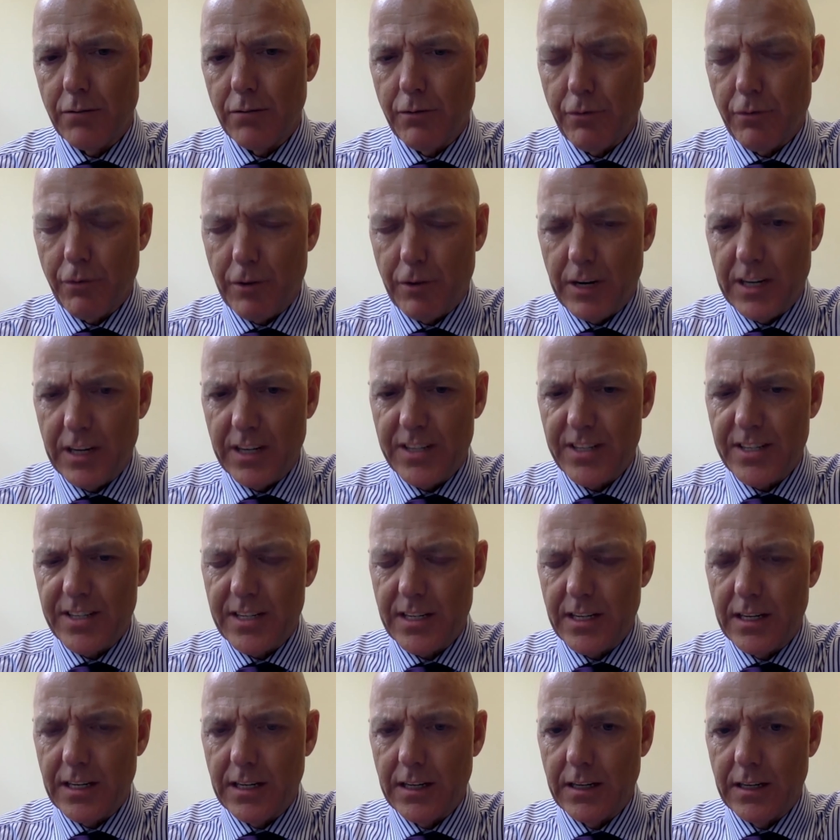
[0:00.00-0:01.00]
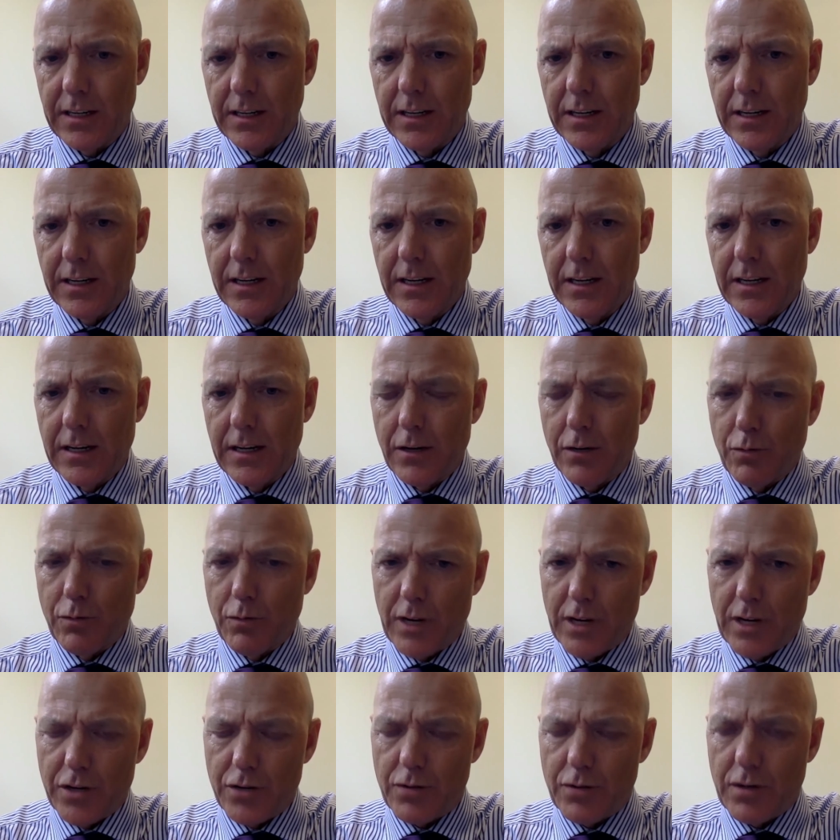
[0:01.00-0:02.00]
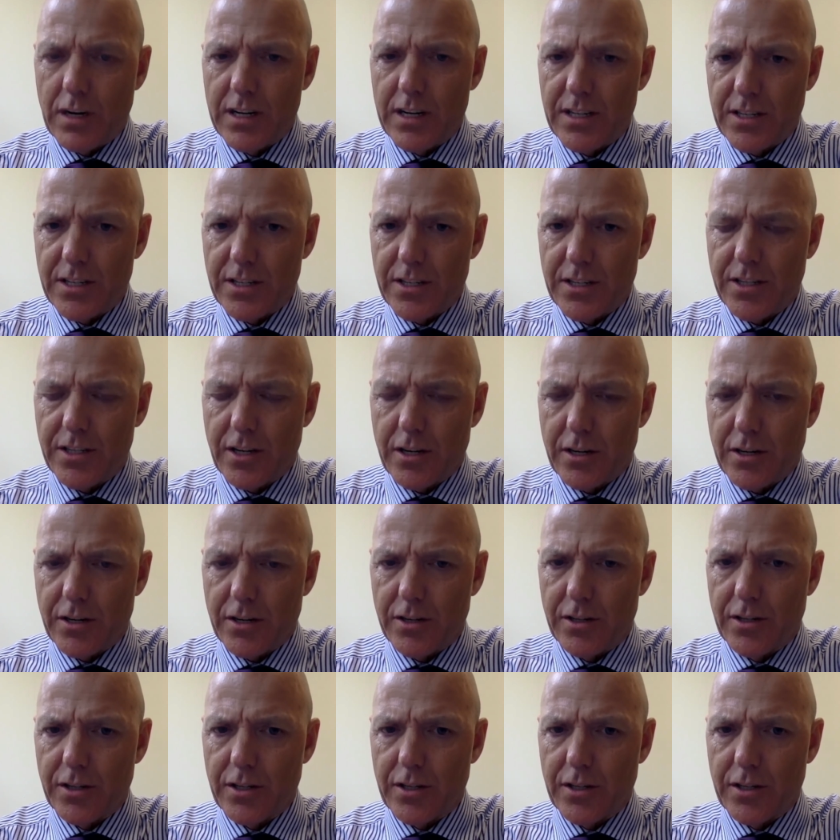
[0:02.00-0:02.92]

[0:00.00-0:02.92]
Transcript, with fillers: We've already seen wage rises starting